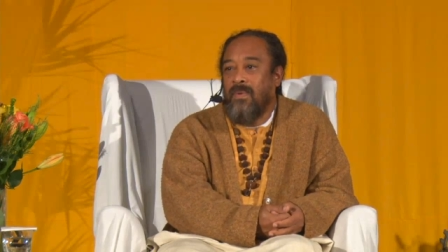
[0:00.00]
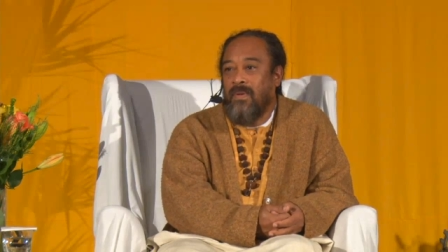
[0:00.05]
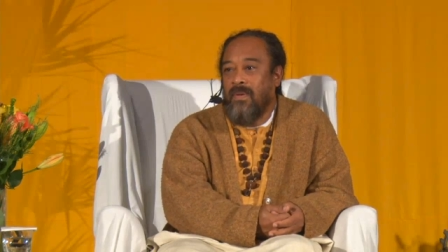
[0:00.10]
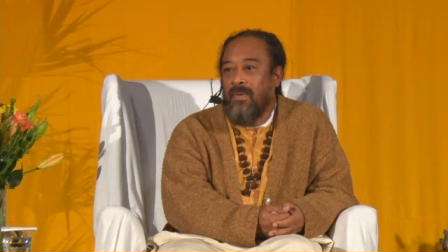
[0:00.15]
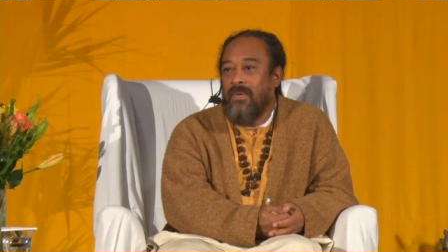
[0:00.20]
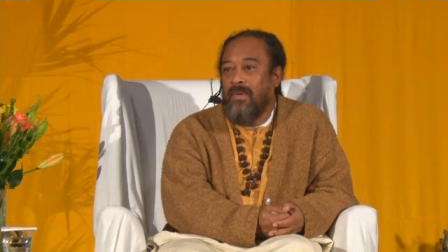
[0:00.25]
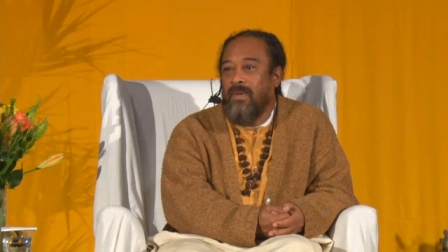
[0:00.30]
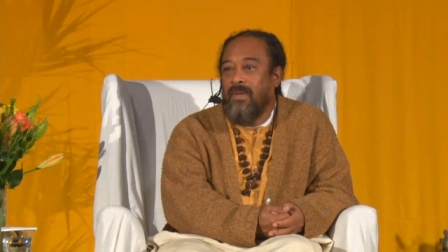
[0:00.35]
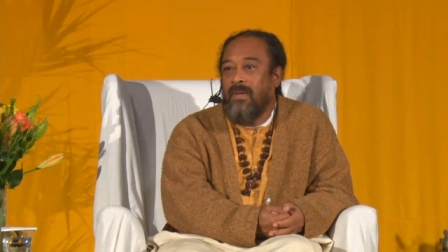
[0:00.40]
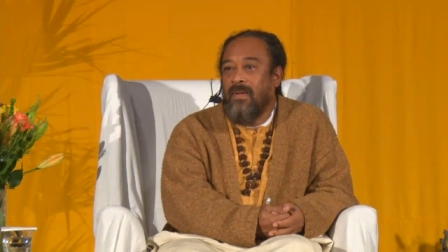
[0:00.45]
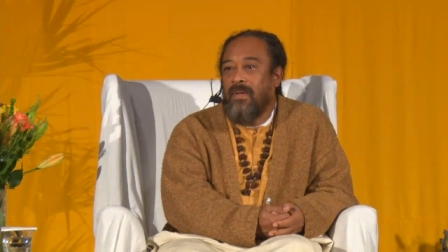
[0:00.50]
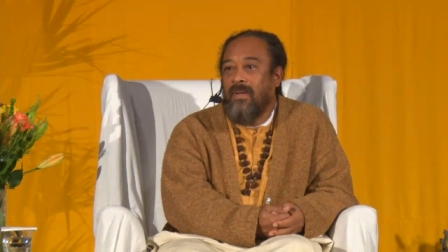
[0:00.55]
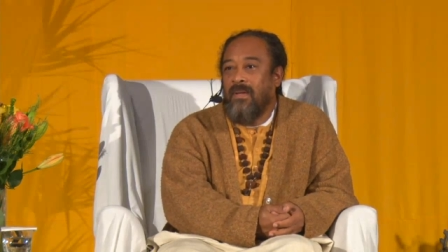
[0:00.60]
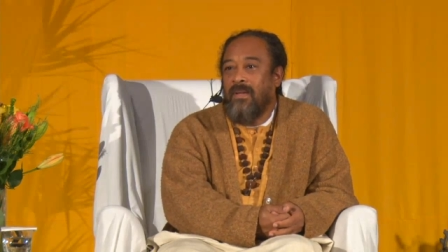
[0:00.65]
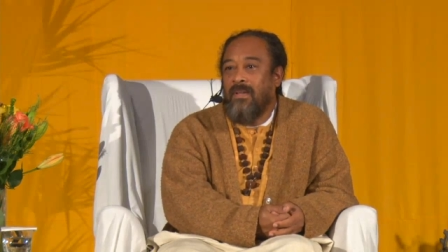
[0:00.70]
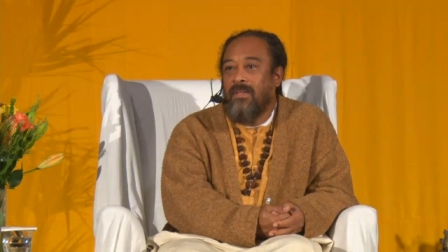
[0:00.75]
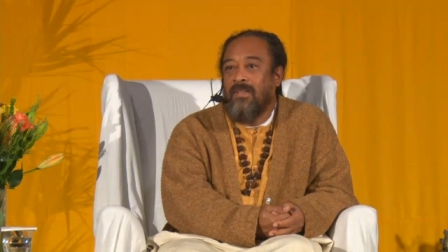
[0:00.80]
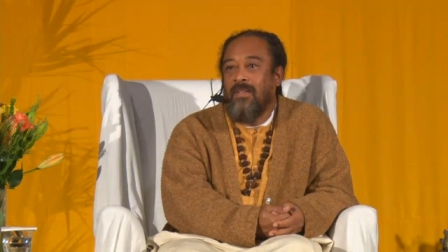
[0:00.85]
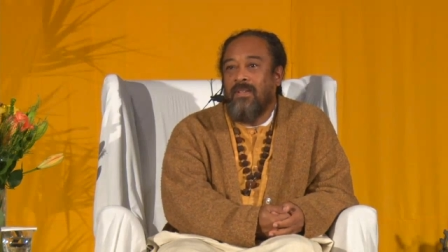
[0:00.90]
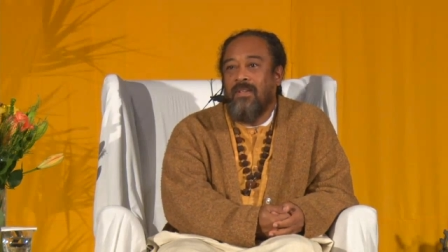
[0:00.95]
No?
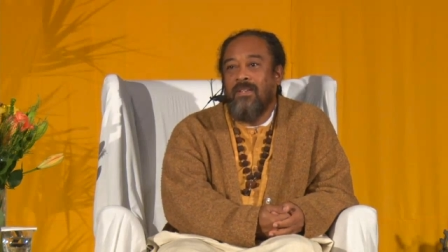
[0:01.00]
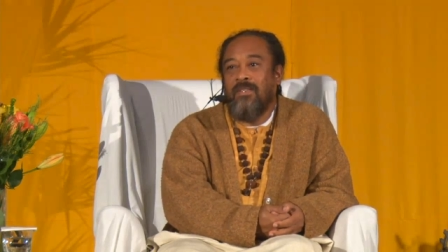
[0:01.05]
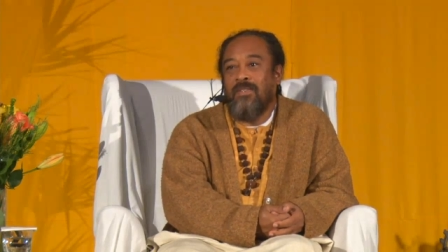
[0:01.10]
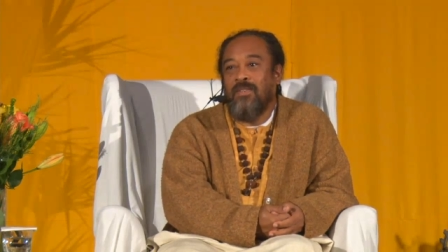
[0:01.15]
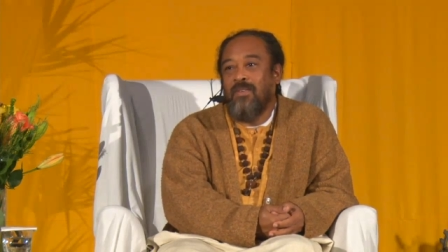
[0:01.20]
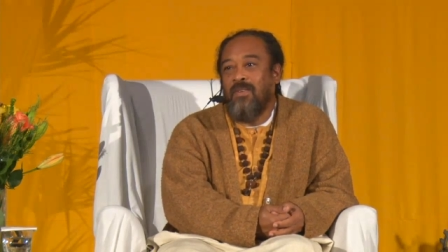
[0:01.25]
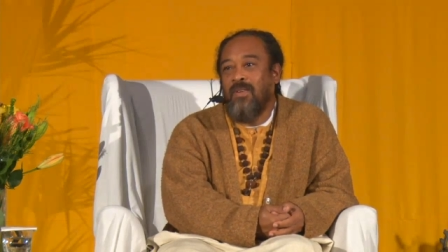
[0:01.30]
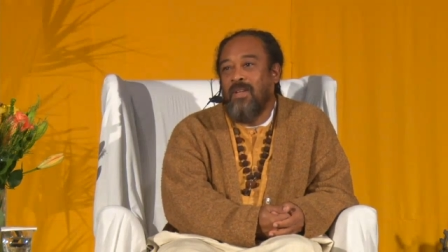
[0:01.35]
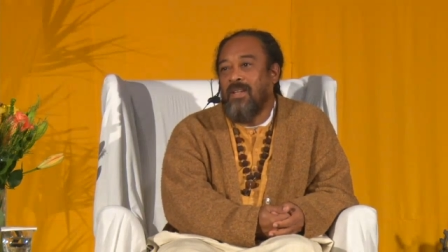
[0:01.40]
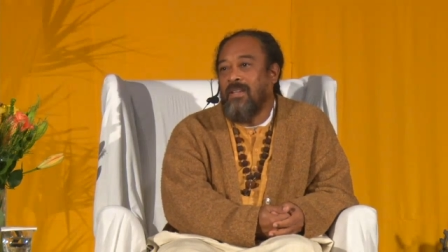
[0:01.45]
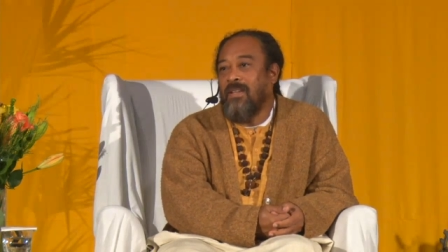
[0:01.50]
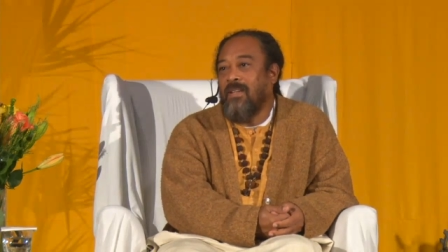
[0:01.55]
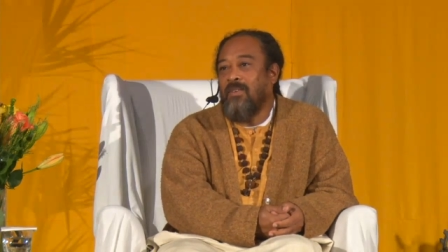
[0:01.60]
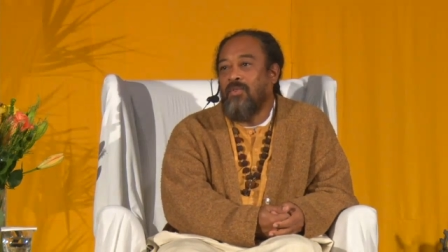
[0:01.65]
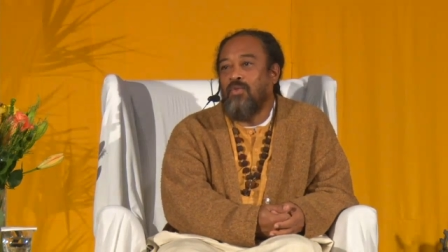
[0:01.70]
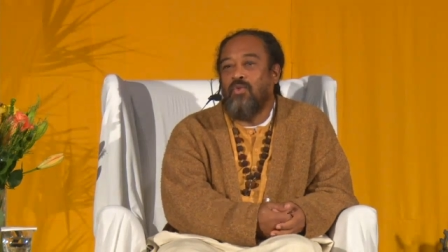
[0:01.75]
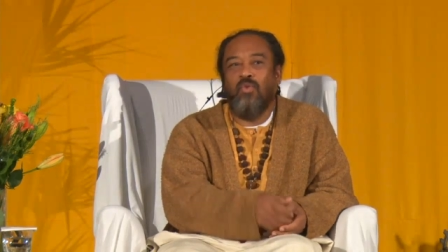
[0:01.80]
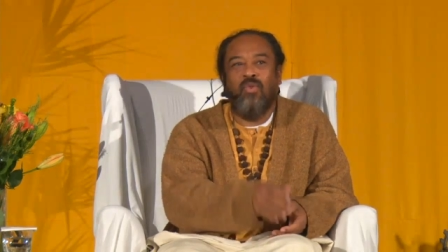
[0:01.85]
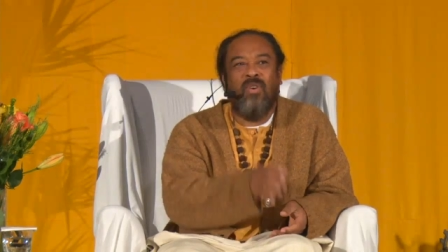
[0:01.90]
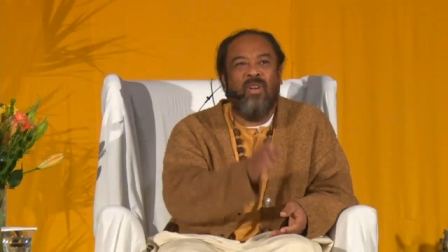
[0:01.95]
I say this is
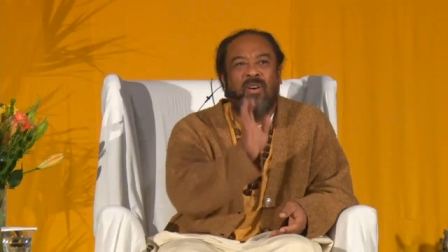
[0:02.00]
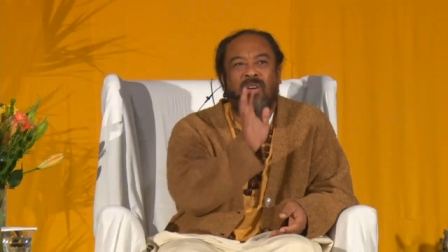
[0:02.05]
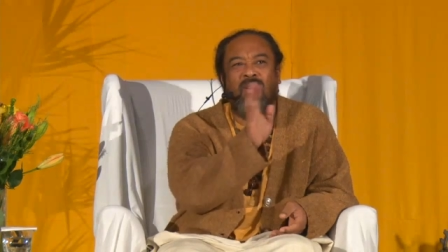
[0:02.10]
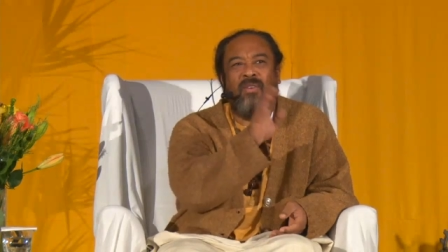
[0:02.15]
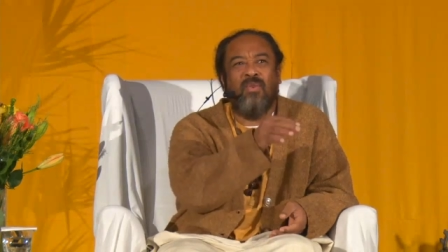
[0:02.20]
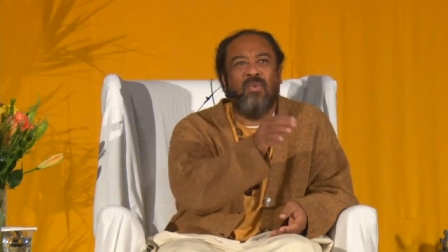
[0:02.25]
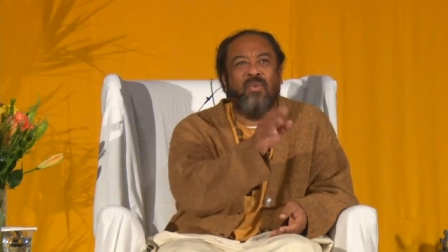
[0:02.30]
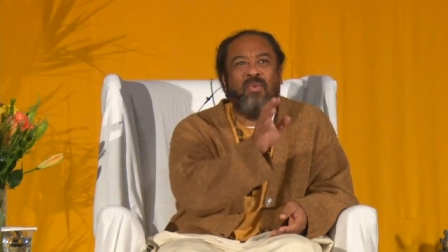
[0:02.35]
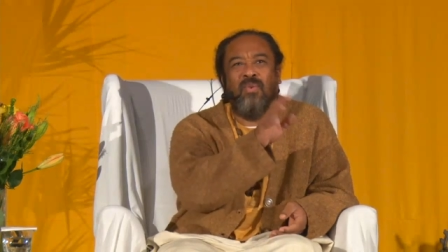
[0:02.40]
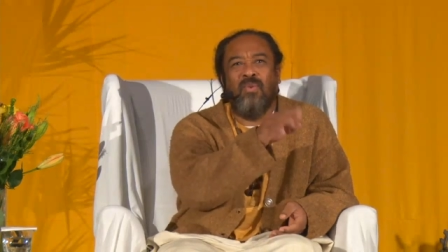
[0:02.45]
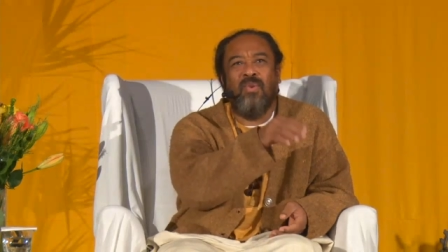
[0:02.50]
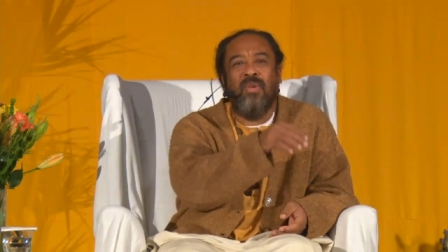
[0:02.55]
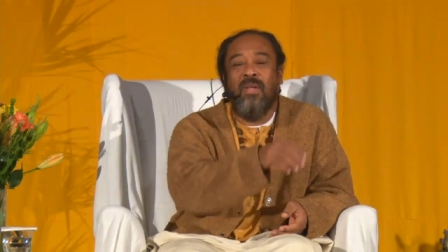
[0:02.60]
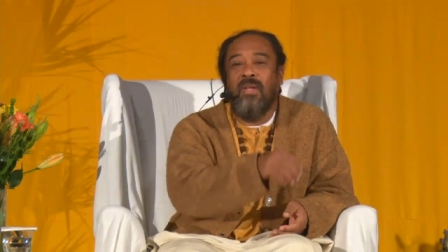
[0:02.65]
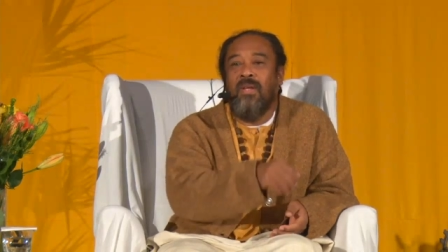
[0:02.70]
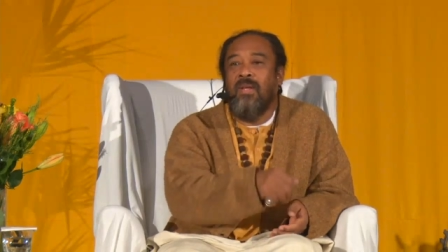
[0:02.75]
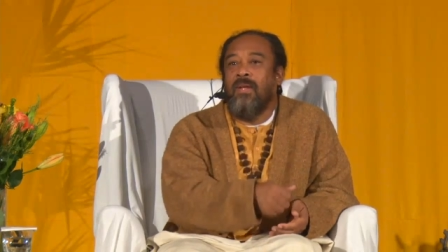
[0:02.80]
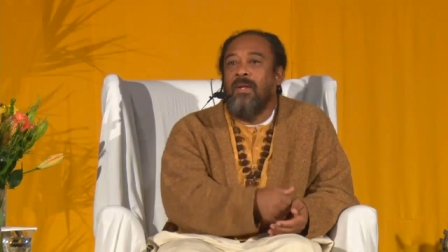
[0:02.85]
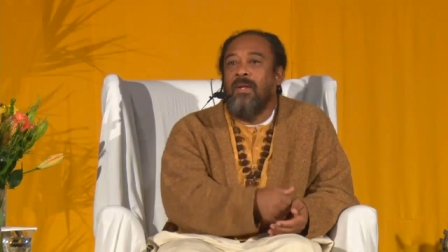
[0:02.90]
something, it's too long to